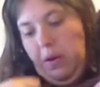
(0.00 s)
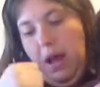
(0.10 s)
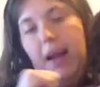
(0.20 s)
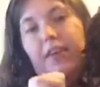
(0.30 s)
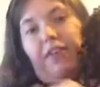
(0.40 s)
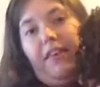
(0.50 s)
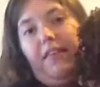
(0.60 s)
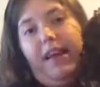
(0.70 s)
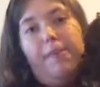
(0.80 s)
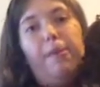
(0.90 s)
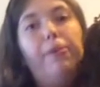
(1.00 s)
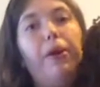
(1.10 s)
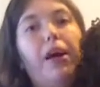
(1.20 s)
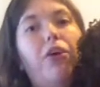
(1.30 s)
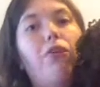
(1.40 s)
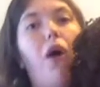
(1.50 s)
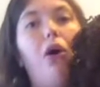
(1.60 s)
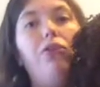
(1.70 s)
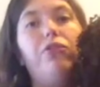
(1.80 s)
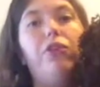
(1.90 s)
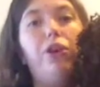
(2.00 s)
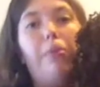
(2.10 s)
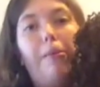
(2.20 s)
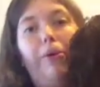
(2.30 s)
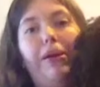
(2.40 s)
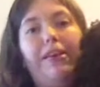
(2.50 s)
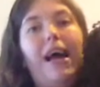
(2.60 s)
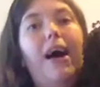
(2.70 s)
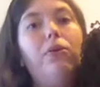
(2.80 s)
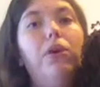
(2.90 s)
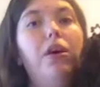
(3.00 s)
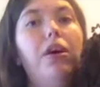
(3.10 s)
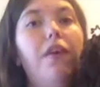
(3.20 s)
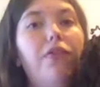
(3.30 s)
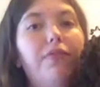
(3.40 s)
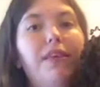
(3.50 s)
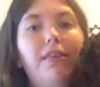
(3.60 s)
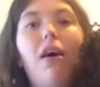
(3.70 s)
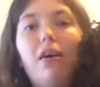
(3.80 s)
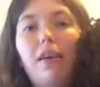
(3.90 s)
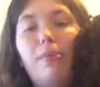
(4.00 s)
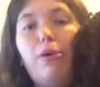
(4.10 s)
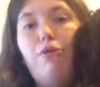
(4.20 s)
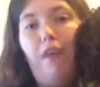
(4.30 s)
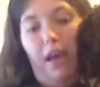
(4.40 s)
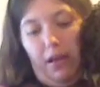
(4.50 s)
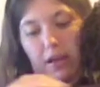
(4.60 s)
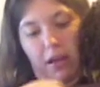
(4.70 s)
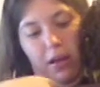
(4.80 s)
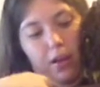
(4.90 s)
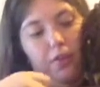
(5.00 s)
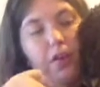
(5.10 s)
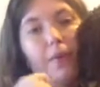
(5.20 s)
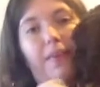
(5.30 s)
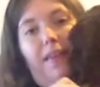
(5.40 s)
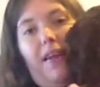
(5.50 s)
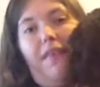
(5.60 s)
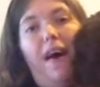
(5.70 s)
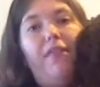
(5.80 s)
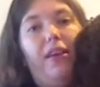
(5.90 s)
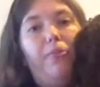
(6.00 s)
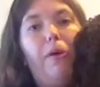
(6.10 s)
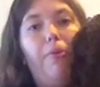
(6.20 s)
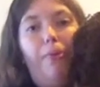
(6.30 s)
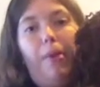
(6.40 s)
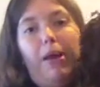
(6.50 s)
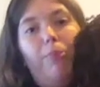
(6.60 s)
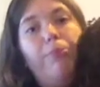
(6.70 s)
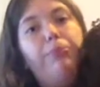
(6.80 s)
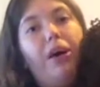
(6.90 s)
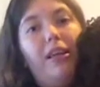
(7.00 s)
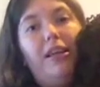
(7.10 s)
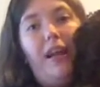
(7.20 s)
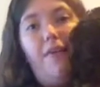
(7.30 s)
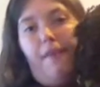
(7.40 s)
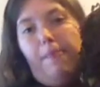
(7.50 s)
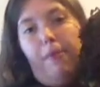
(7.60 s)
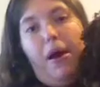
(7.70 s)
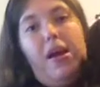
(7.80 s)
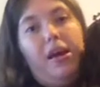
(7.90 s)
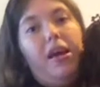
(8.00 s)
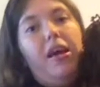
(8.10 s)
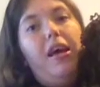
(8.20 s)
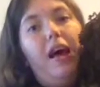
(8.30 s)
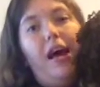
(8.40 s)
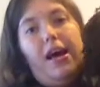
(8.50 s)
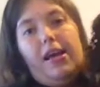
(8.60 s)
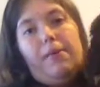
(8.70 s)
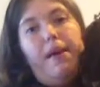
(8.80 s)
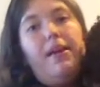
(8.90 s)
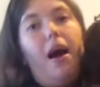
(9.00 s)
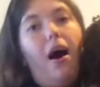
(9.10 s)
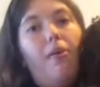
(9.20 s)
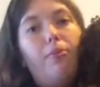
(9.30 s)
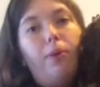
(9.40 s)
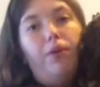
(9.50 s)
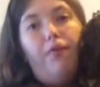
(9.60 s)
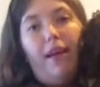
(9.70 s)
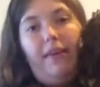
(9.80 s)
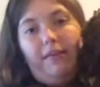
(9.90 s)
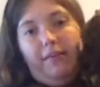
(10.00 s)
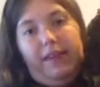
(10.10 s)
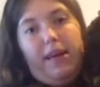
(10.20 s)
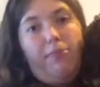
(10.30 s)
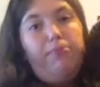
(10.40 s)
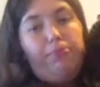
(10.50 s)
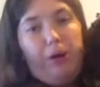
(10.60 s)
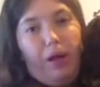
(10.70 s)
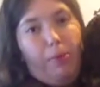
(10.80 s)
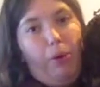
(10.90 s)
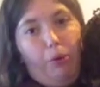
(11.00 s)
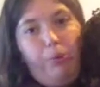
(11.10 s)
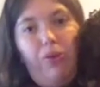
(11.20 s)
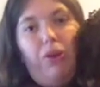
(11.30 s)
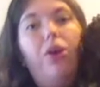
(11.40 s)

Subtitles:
And as you can see, by pulling across and not by pulling down, those rings are hardly moving. So instead of having the problem where you're tightening that fabric and you end up with rings down by your boobs,